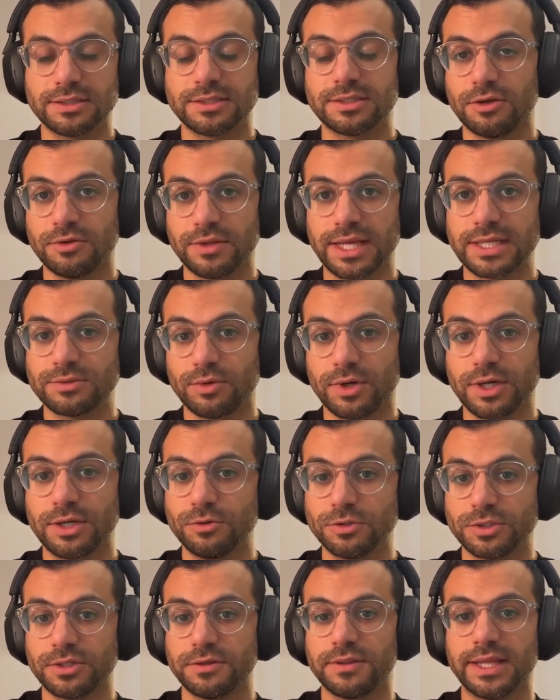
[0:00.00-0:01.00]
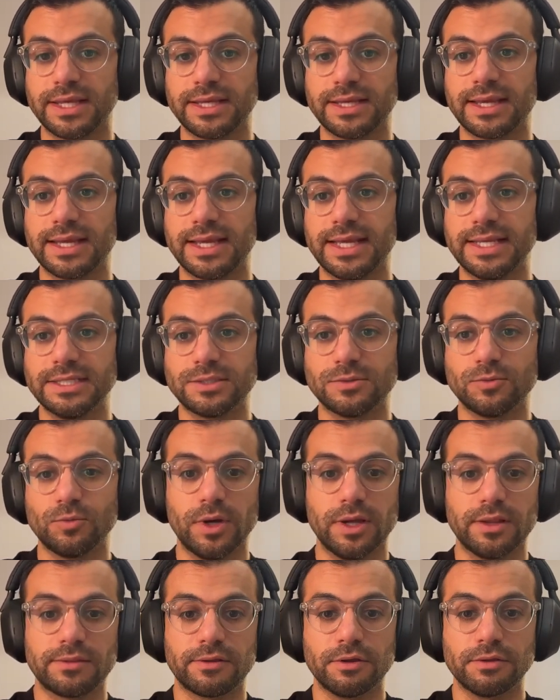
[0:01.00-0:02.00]
So that's why I also think it's
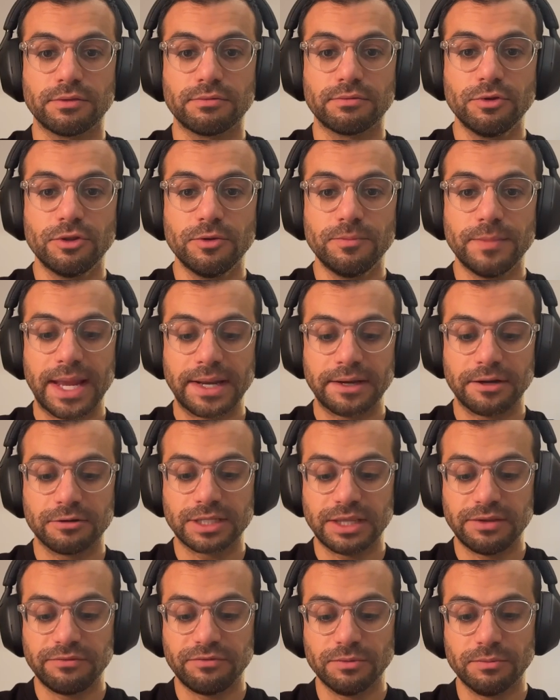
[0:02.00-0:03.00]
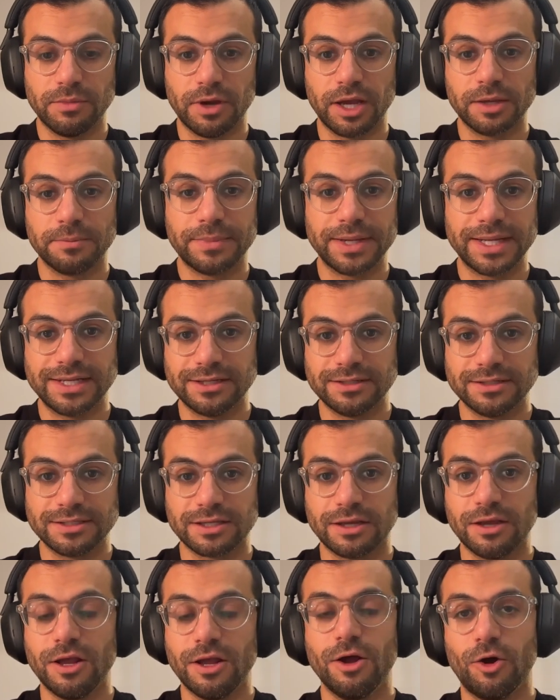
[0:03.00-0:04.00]
worth going through them. And I'll give you my
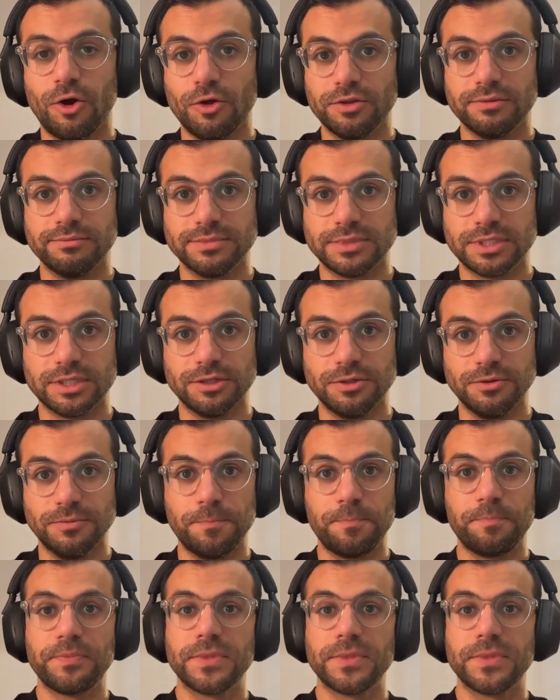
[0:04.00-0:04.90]
opinions on them too.